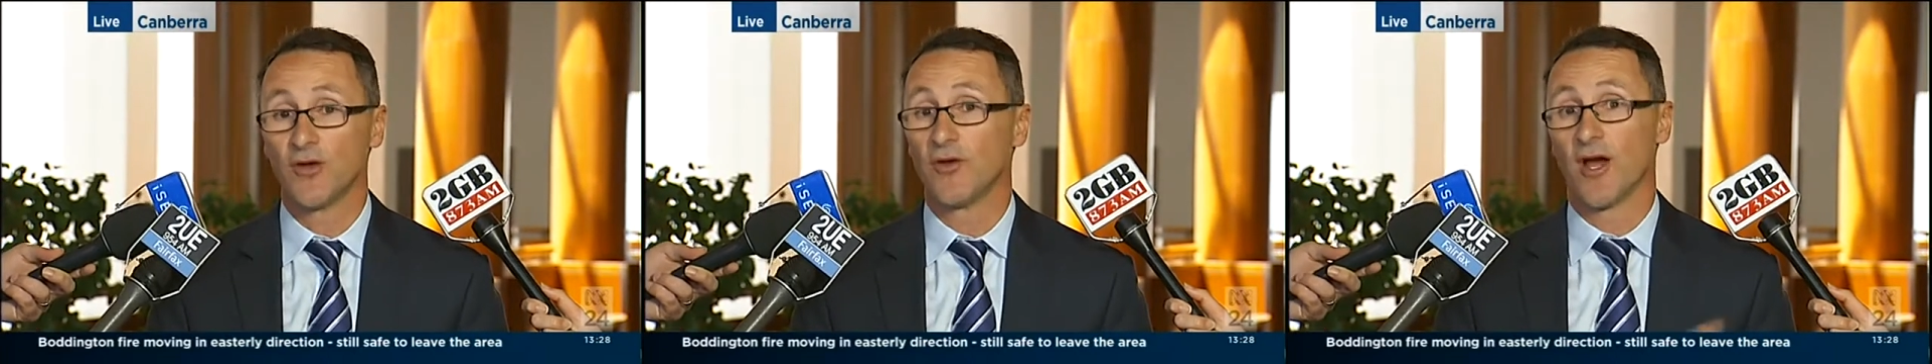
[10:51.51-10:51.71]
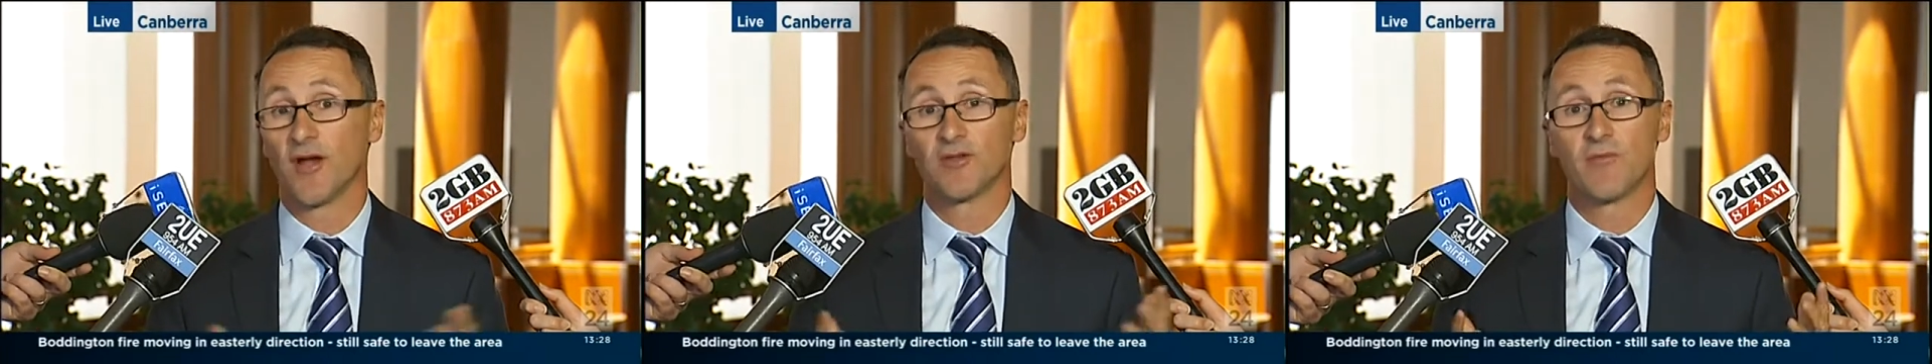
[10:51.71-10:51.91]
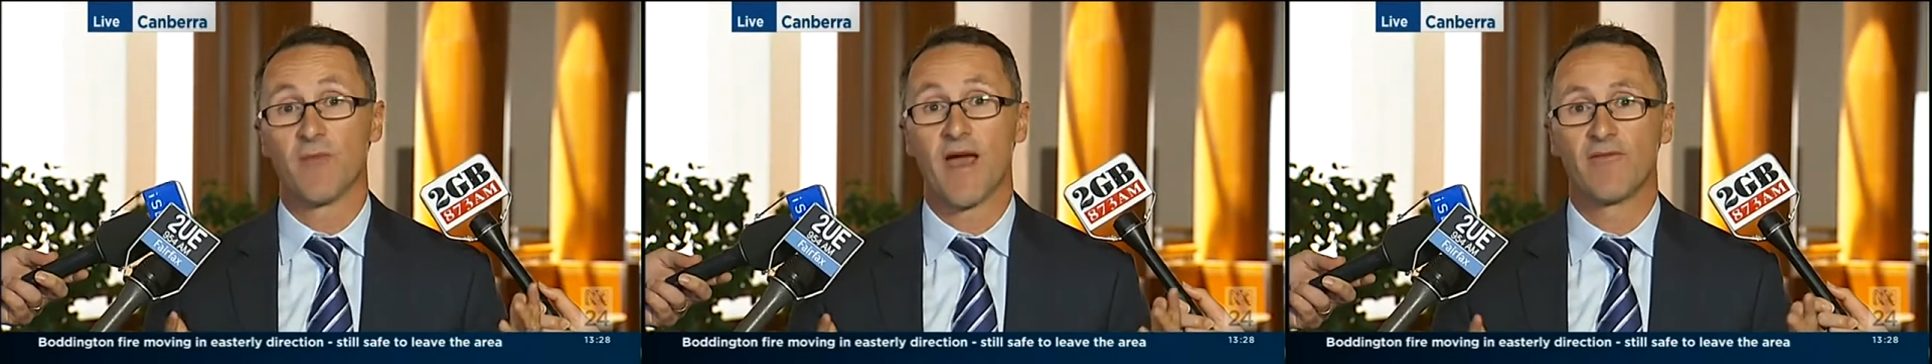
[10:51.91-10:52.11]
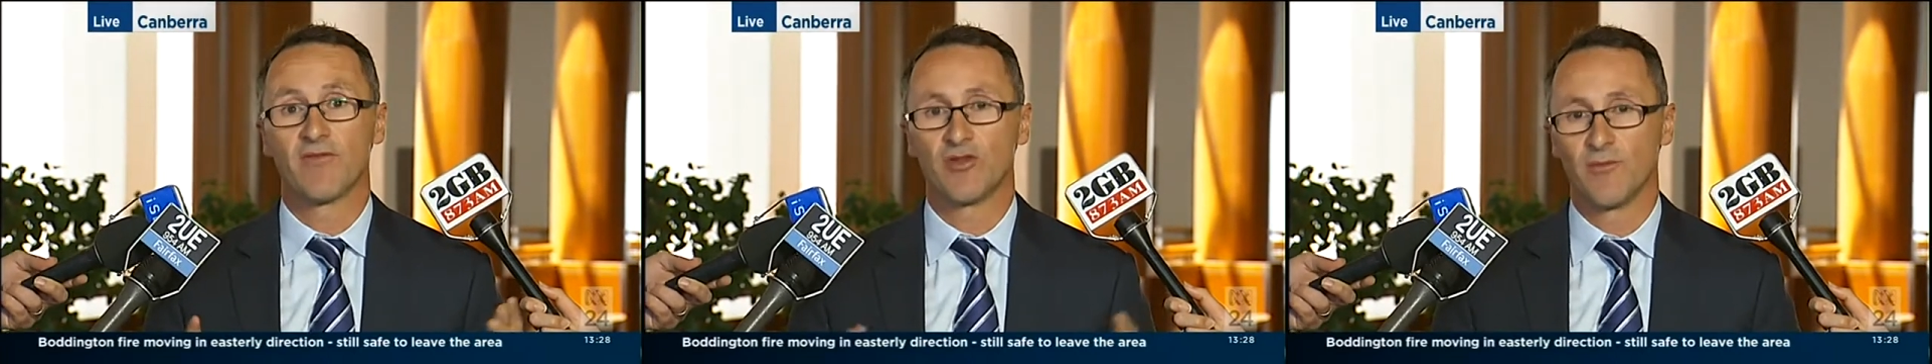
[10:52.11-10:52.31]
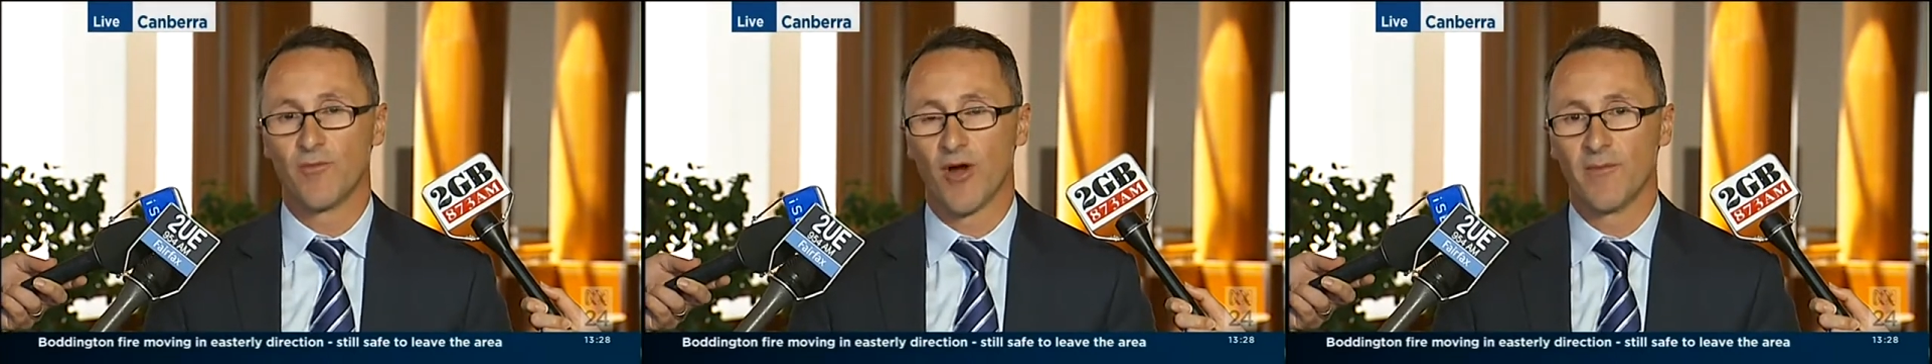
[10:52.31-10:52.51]
Who knows? We may have a
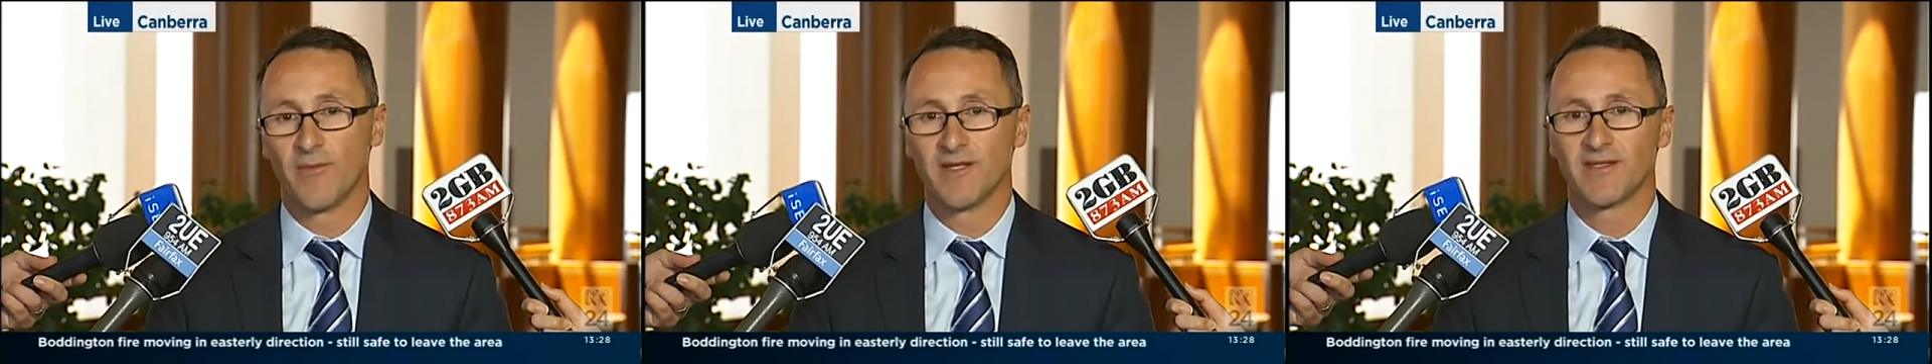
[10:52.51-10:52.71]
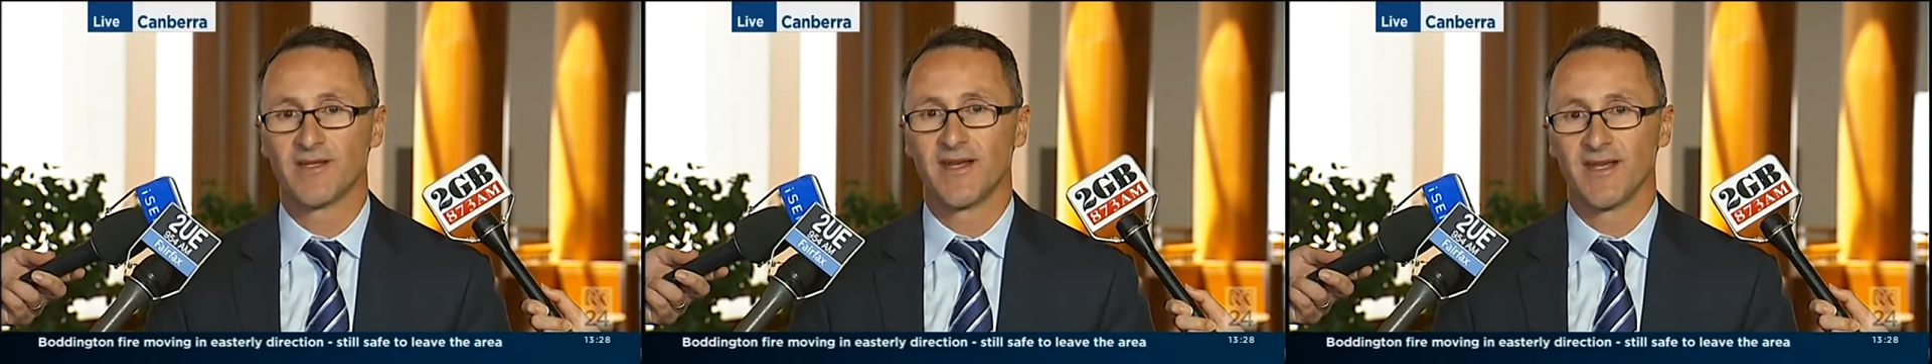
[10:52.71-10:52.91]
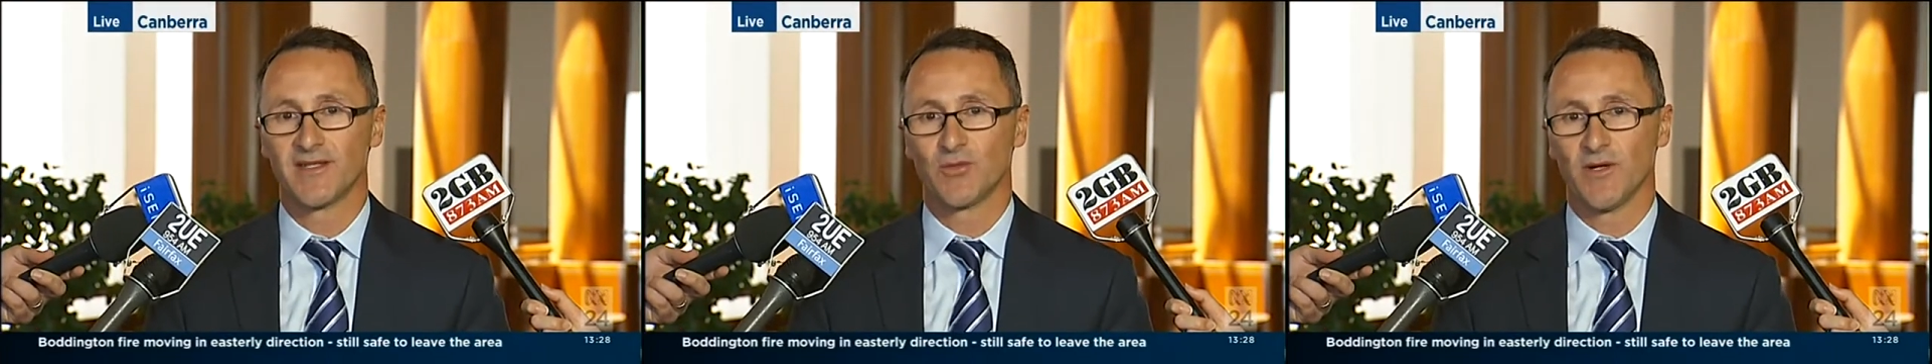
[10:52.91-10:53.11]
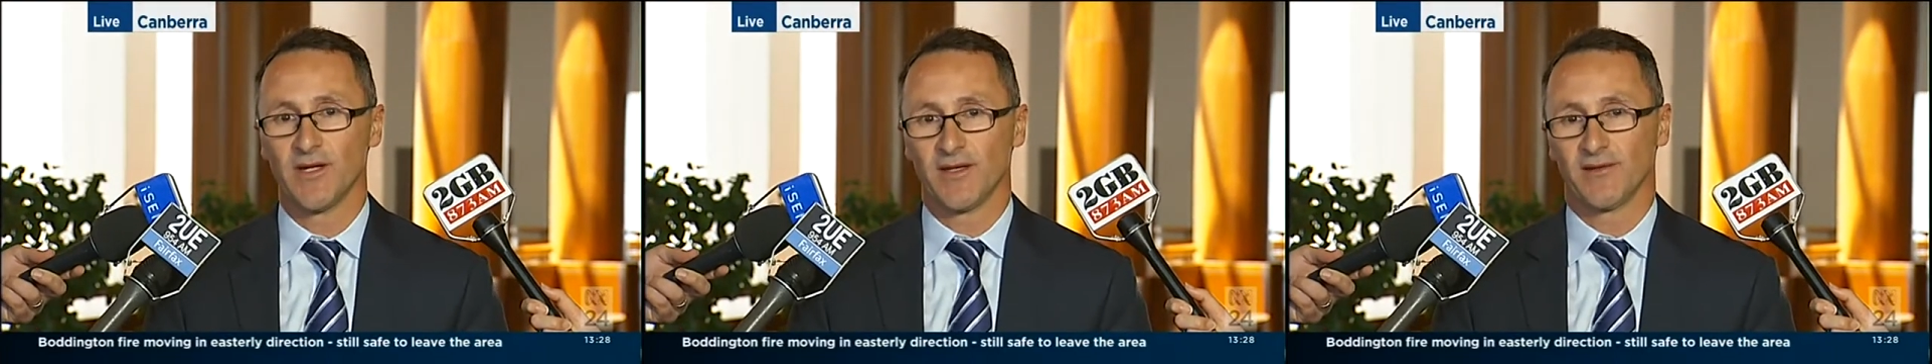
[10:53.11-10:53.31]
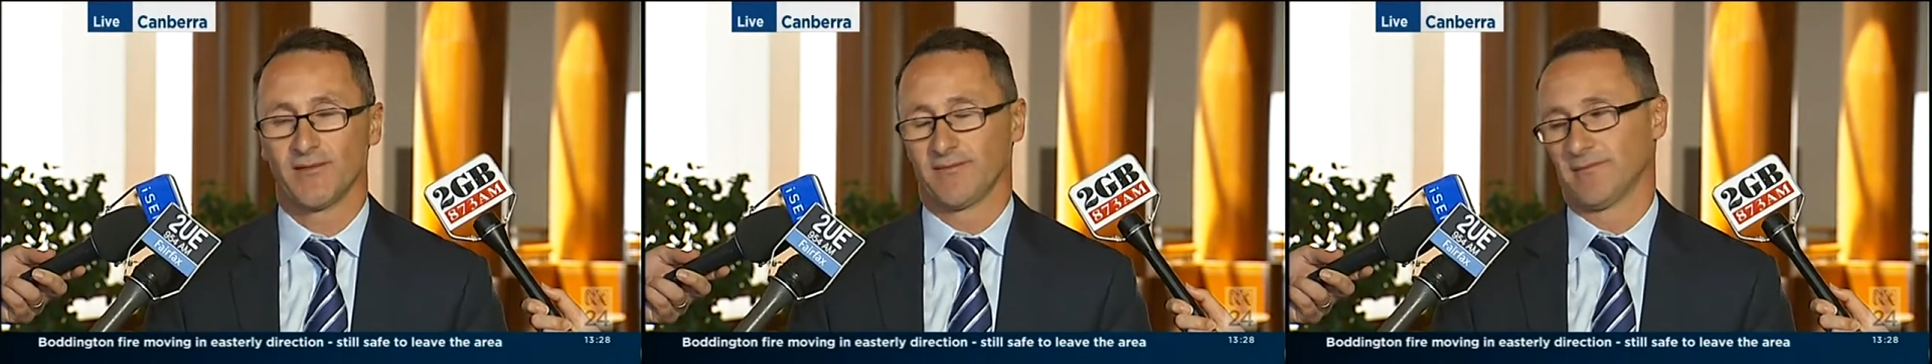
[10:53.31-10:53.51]
new prime minister next week.